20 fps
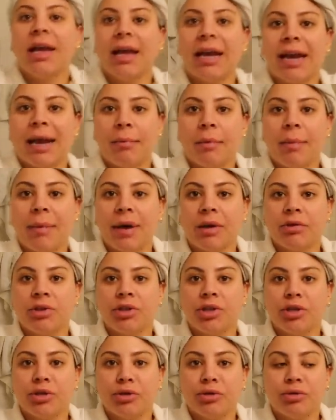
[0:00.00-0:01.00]
and I'm about
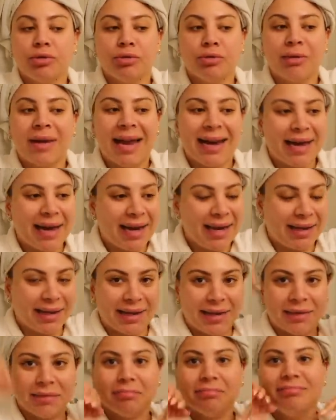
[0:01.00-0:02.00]
to get naked.